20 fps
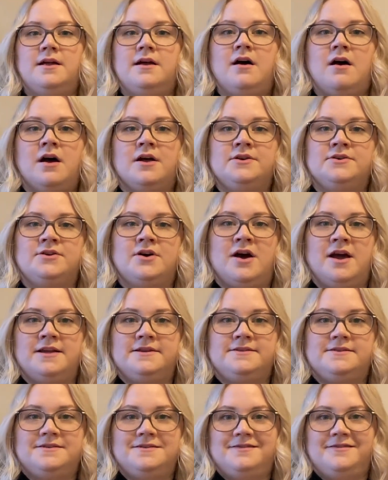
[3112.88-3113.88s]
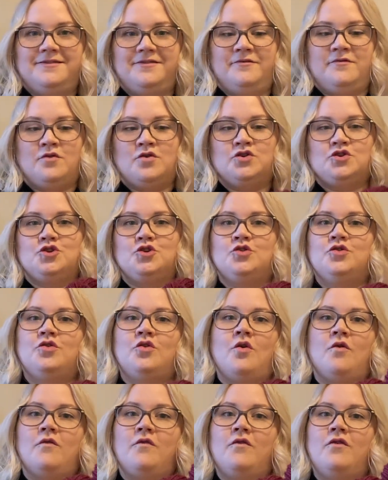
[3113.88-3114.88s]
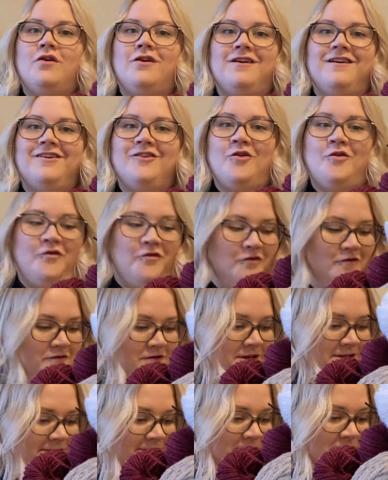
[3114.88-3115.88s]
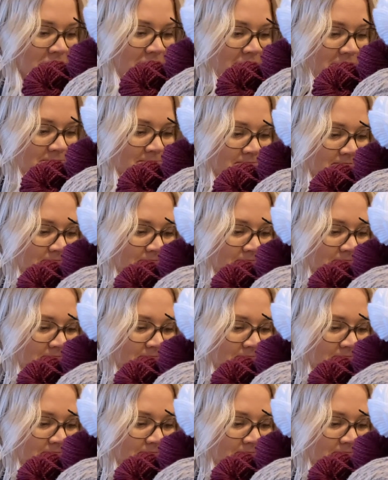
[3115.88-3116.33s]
undyed version of this yarn.